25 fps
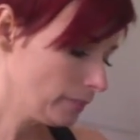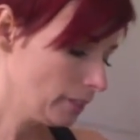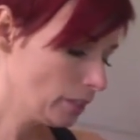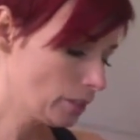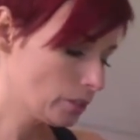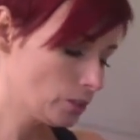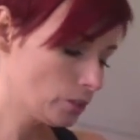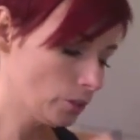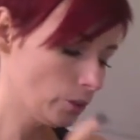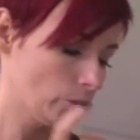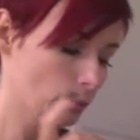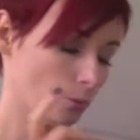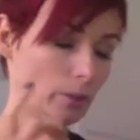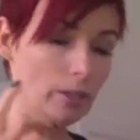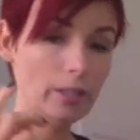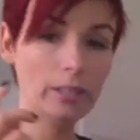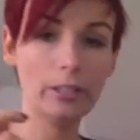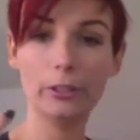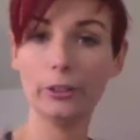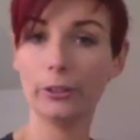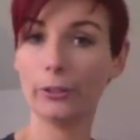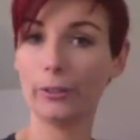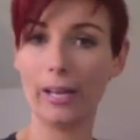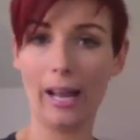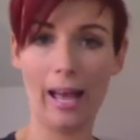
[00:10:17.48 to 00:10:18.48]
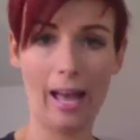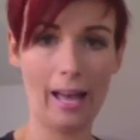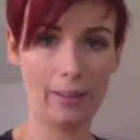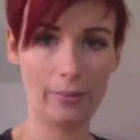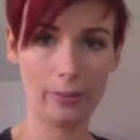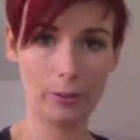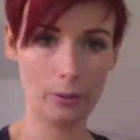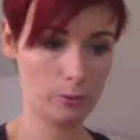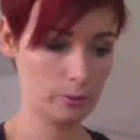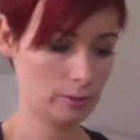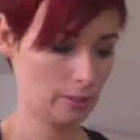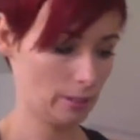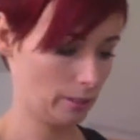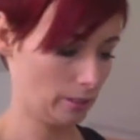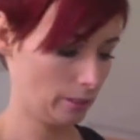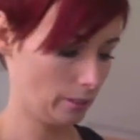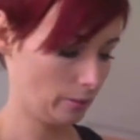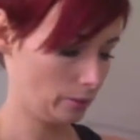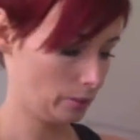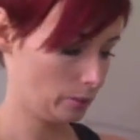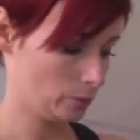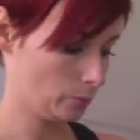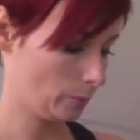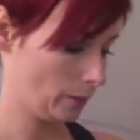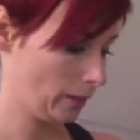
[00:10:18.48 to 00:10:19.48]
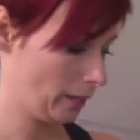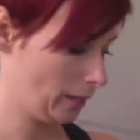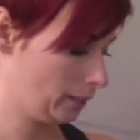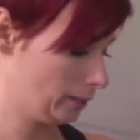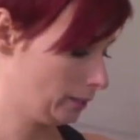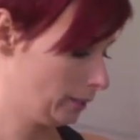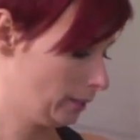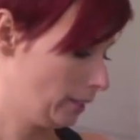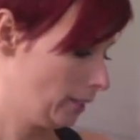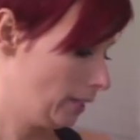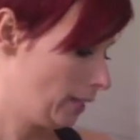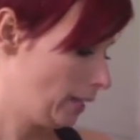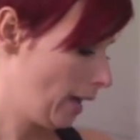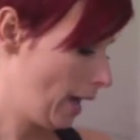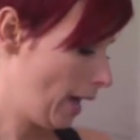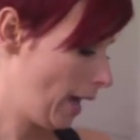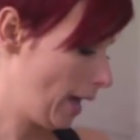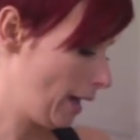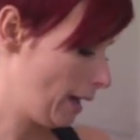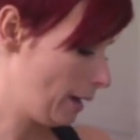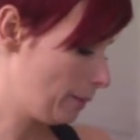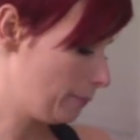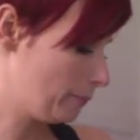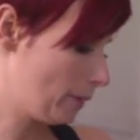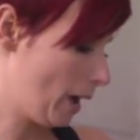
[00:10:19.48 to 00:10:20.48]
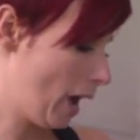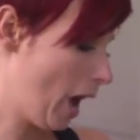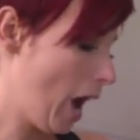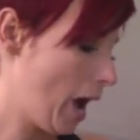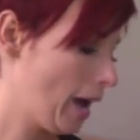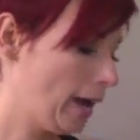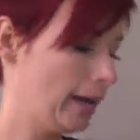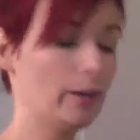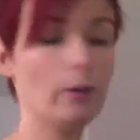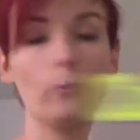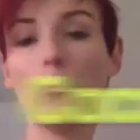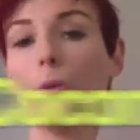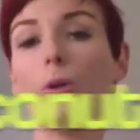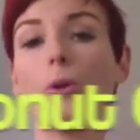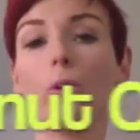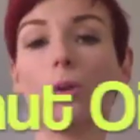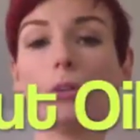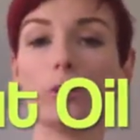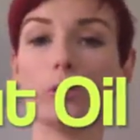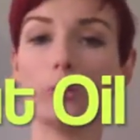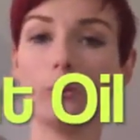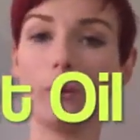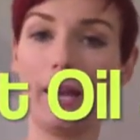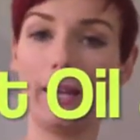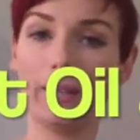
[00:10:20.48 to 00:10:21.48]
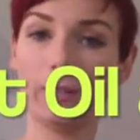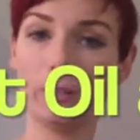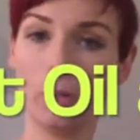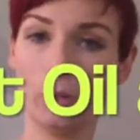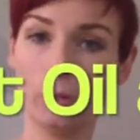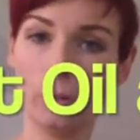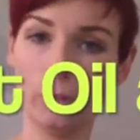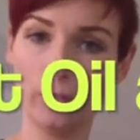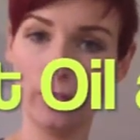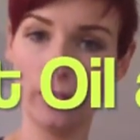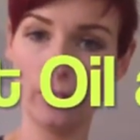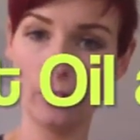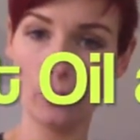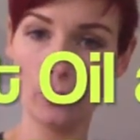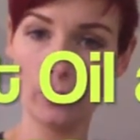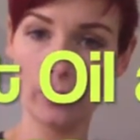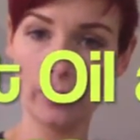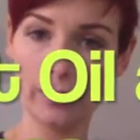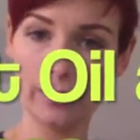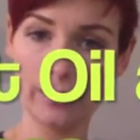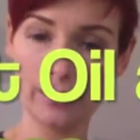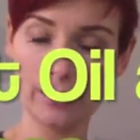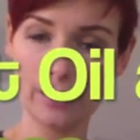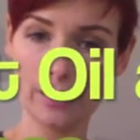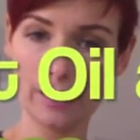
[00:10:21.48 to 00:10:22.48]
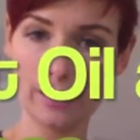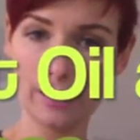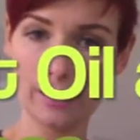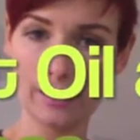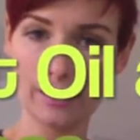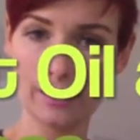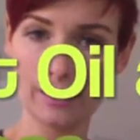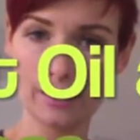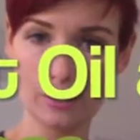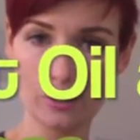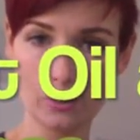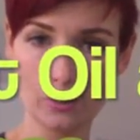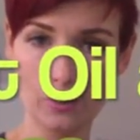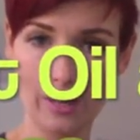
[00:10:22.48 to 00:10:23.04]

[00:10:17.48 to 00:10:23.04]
So you can add those in there as well. I would also add coconut oil into this as